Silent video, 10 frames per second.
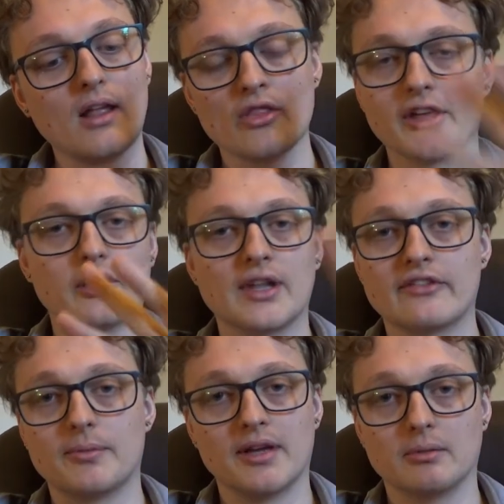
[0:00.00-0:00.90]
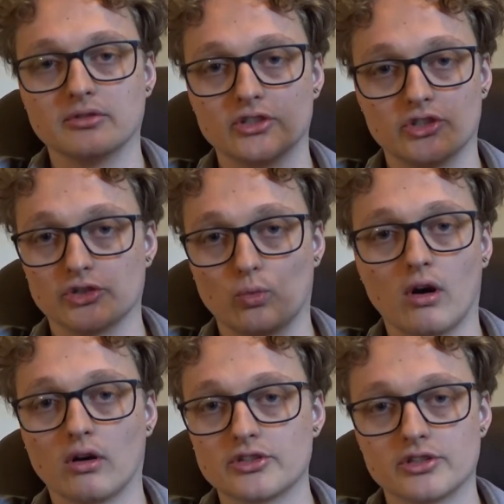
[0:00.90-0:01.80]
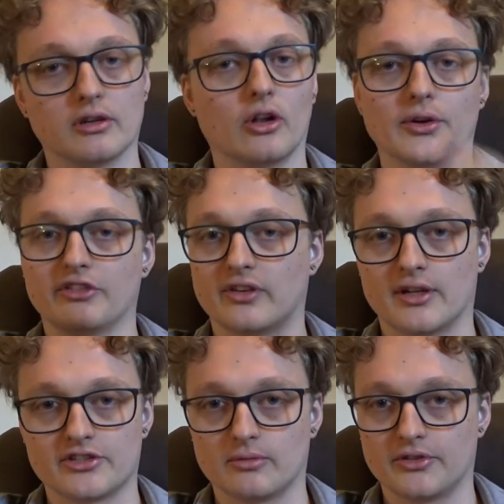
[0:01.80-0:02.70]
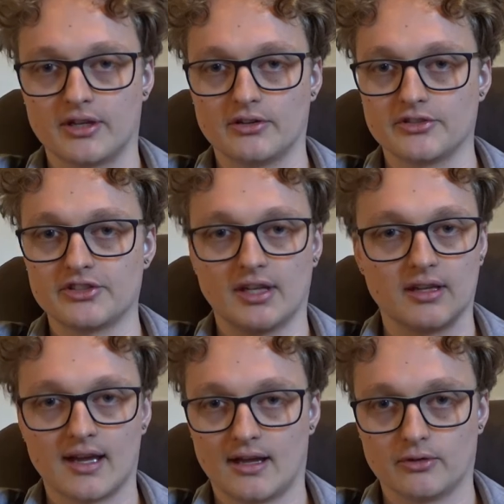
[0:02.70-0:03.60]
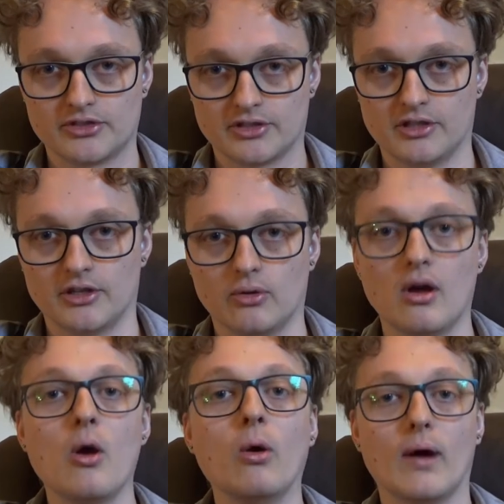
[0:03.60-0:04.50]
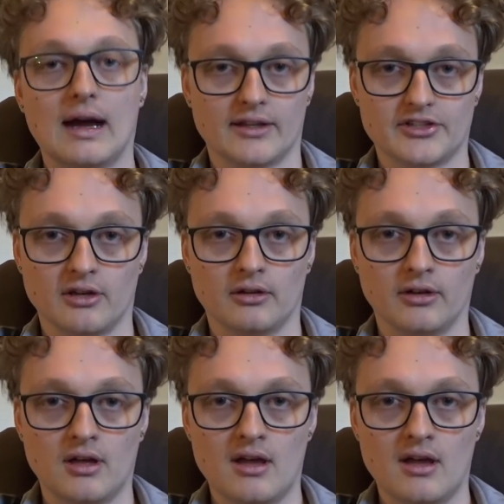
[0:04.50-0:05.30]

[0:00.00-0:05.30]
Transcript: that you'll never be able to just watch, you'll always find something else in your house to do while it's on.